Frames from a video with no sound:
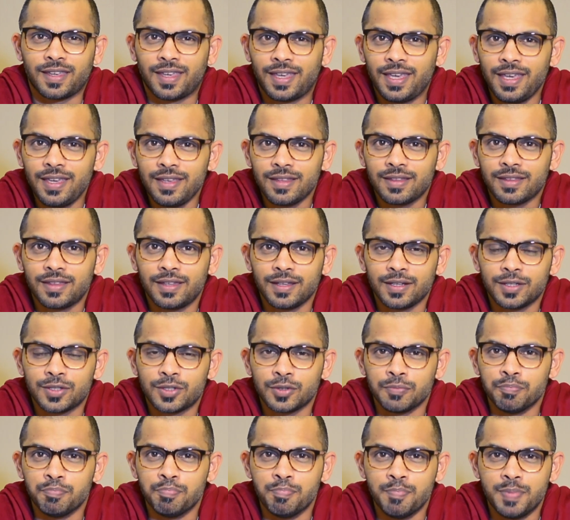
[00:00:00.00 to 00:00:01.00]
key thing to
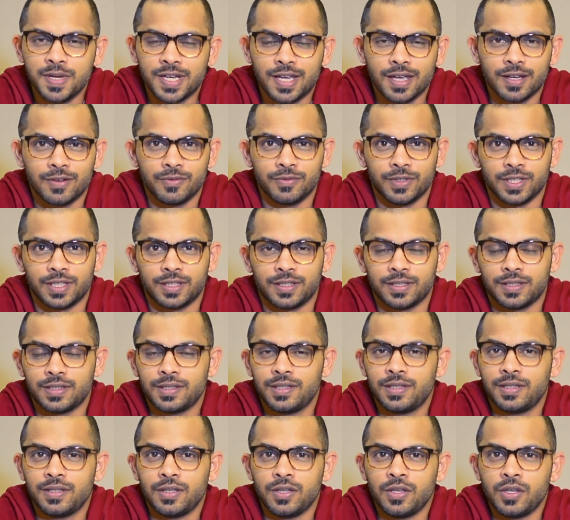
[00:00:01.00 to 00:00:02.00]
begin
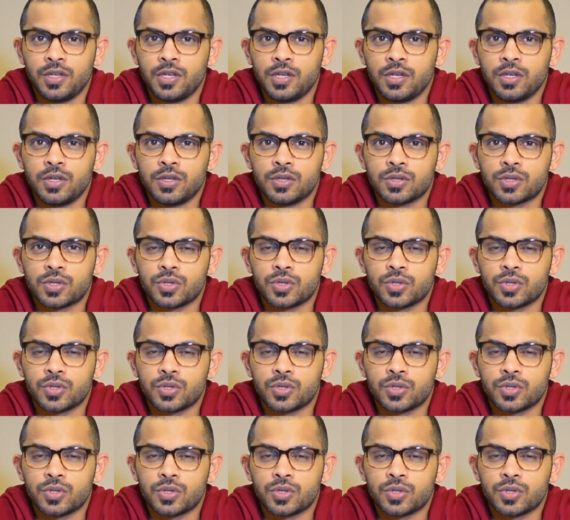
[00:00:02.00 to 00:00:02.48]
with.